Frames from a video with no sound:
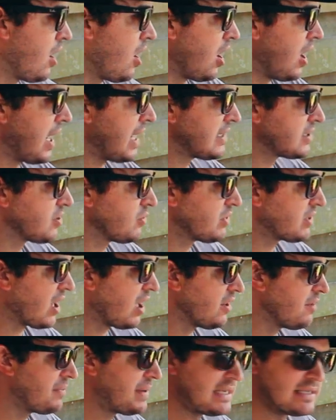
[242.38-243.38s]
Alright, so with
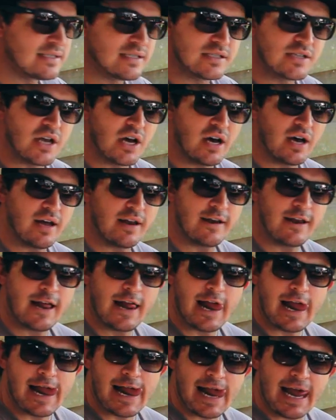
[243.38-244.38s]
all the pieces cut
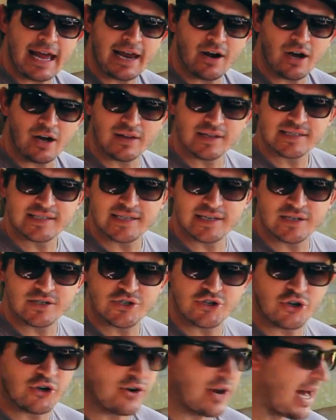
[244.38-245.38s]
and all the
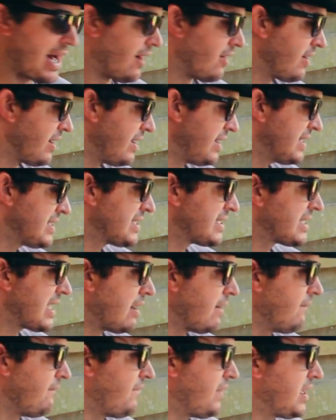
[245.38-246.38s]
centers drilled out, this is
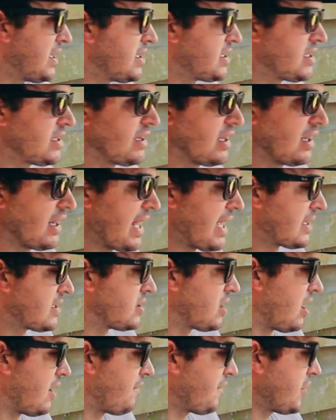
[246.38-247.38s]
how I'm finishing the
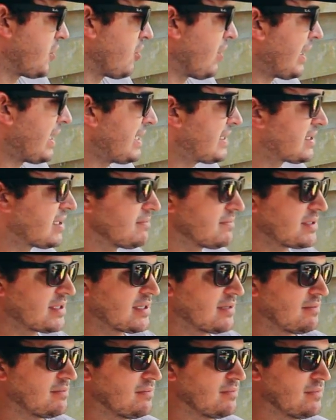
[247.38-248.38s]
legs off. You know, I need some
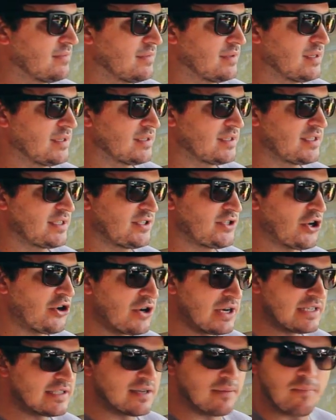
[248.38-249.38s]

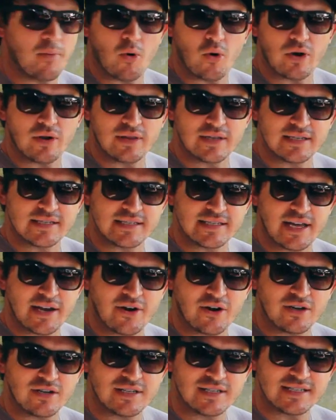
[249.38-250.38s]
sturdy support in the
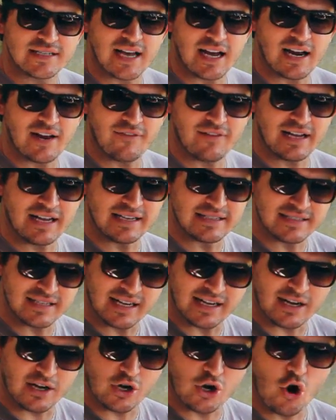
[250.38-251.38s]
center, just kind of as
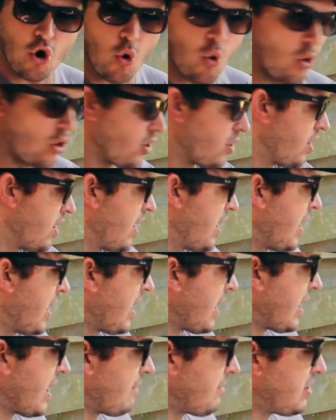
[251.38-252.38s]
like a core.
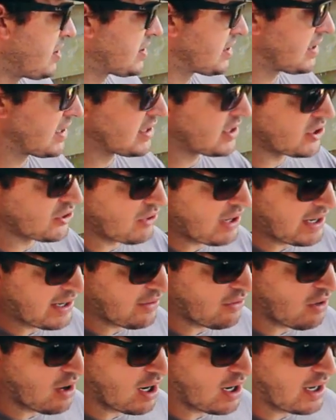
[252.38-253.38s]
And I'm using this
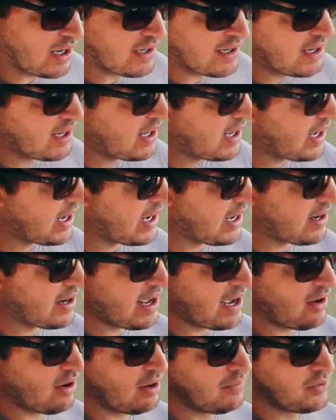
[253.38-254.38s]
threaded rod, and
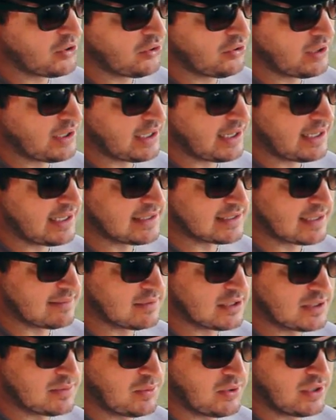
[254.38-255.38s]
how I'm doing it is
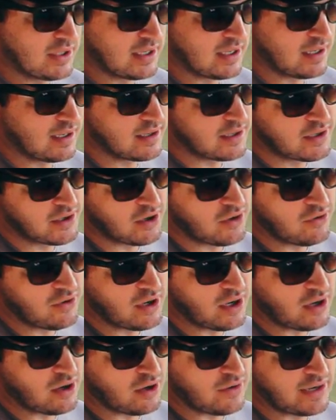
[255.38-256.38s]
I'm just putting a, you know,
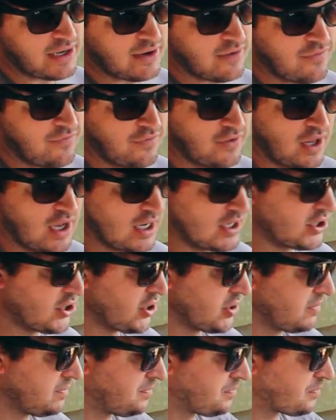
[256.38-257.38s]
nut on here flush.